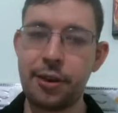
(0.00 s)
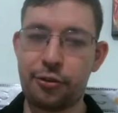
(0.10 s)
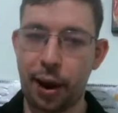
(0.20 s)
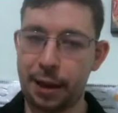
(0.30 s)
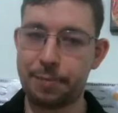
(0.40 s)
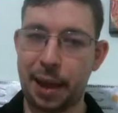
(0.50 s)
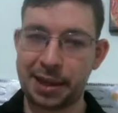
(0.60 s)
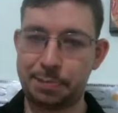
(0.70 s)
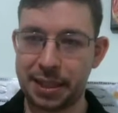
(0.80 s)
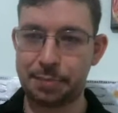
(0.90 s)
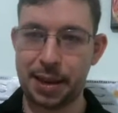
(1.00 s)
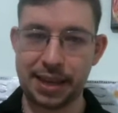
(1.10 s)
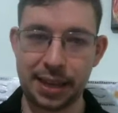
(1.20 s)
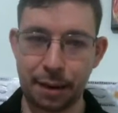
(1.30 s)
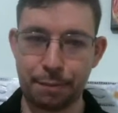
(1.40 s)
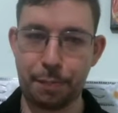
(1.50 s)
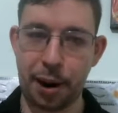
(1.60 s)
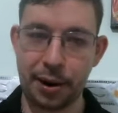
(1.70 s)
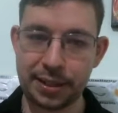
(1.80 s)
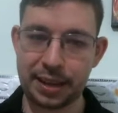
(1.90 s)
trading black's best piece and
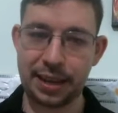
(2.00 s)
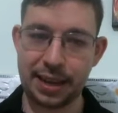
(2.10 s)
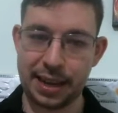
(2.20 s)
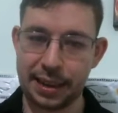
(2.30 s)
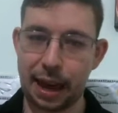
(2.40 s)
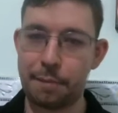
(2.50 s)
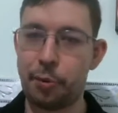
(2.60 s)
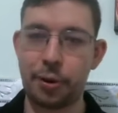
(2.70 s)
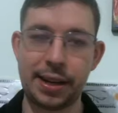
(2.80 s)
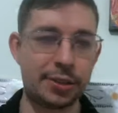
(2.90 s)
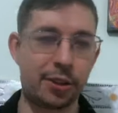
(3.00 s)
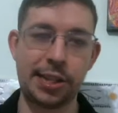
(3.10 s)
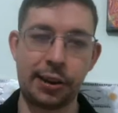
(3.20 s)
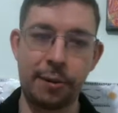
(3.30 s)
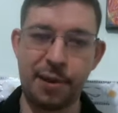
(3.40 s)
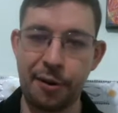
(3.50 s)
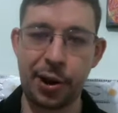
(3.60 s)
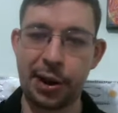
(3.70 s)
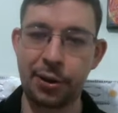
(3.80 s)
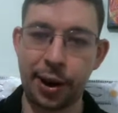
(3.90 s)
preparing to hit that pawn is also going to be
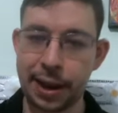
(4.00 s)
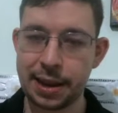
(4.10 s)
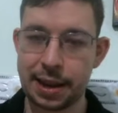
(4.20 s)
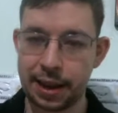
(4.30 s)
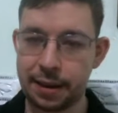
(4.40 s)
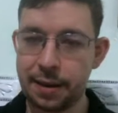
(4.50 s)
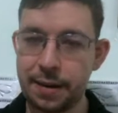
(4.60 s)
very annoying, I think.